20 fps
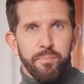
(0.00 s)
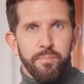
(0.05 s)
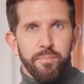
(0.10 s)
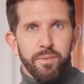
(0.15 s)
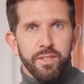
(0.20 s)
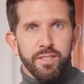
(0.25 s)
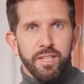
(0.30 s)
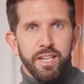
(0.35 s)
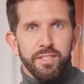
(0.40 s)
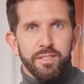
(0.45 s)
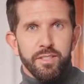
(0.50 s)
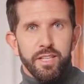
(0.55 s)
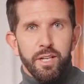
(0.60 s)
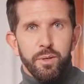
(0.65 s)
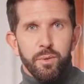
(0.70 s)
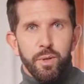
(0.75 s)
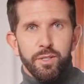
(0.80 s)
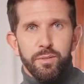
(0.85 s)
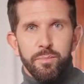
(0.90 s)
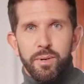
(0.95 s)
The sixth thing
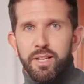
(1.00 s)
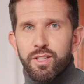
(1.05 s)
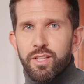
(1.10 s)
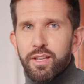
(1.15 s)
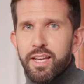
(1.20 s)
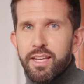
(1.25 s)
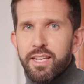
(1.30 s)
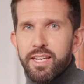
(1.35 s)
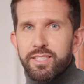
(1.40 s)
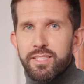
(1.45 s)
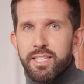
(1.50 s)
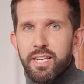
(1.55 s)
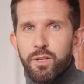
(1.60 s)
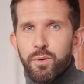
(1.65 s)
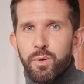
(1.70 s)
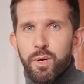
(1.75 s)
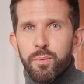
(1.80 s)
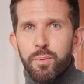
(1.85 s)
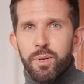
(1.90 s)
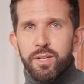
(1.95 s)
worth mentioning is that
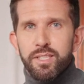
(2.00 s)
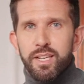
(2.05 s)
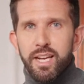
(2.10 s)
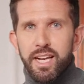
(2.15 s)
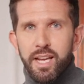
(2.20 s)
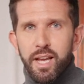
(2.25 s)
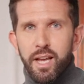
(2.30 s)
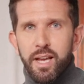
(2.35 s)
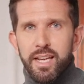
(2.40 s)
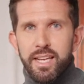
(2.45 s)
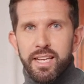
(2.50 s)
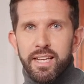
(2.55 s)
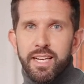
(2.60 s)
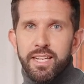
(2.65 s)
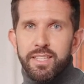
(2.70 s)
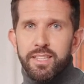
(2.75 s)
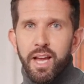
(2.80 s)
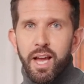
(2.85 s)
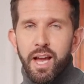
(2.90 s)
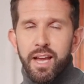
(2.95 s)
Quillbot's AI
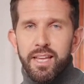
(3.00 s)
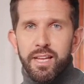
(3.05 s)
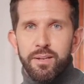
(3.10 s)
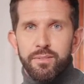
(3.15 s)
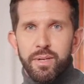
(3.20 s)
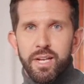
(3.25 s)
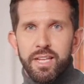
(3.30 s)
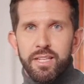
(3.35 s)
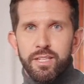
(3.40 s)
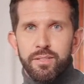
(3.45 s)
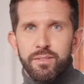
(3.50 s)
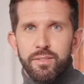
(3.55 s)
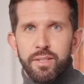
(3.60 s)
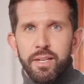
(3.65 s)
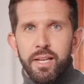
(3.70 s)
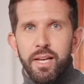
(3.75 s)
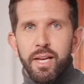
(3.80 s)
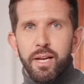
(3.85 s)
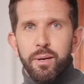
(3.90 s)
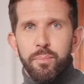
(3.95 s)
is highly effective,
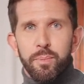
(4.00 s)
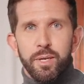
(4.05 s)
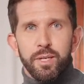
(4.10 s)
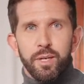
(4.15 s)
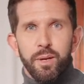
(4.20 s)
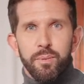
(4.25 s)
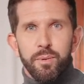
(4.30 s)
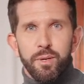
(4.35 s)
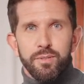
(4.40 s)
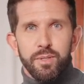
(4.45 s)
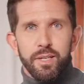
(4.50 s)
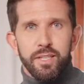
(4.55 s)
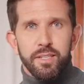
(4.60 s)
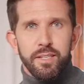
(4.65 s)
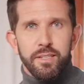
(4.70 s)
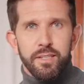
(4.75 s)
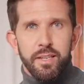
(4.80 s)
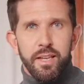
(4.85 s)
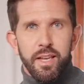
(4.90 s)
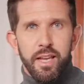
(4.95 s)
but not perfect.
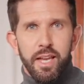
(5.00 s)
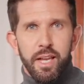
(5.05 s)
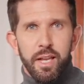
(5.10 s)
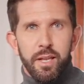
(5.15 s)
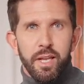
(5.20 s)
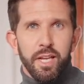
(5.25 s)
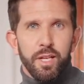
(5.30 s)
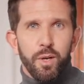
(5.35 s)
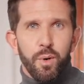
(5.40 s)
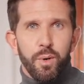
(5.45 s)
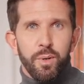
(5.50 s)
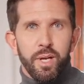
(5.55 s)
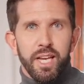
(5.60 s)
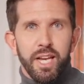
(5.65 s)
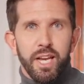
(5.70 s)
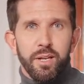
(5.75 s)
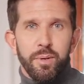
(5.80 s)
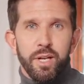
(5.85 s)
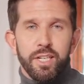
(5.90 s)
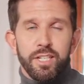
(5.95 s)
Like all
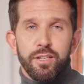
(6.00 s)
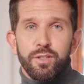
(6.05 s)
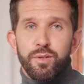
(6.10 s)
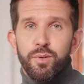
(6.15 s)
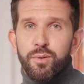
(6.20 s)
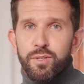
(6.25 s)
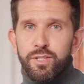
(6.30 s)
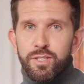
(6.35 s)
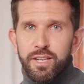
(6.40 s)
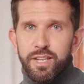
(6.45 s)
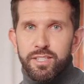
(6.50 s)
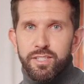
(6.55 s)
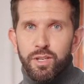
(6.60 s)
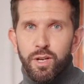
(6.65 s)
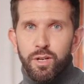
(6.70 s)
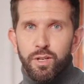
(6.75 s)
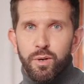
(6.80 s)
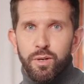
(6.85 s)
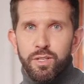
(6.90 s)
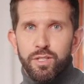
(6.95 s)
AI writing tools, it's
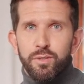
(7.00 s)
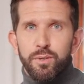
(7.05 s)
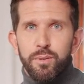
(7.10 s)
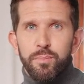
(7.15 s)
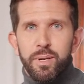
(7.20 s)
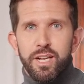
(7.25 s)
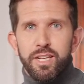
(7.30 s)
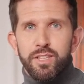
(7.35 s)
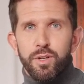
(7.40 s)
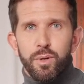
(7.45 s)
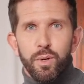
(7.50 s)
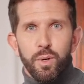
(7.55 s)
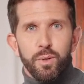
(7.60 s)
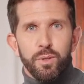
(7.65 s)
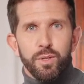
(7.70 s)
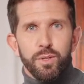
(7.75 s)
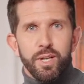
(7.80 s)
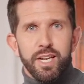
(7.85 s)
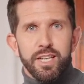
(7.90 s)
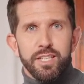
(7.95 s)
not going to replace your own
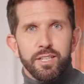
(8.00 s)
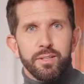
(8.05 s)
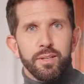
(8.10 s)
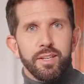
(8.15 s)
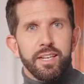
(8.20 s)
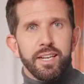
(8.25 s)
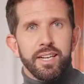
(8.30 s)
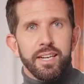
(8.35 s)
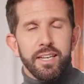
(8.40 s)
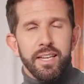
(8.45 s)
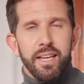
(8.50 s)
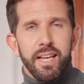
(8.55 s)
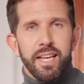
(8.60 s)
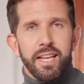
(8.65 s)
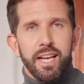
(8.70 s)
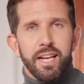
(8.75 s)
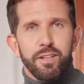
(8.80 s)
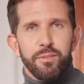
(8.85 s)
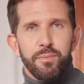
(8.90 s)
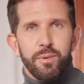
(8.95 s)
creativity and
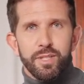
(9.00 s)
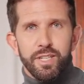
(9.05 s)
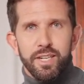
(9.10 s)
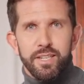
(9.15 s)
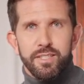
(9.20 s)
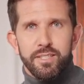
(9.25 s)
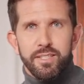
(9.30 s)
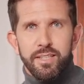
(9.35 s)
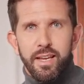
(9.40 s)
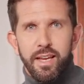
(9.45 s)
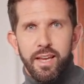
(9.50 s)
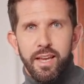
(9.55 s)
expertise.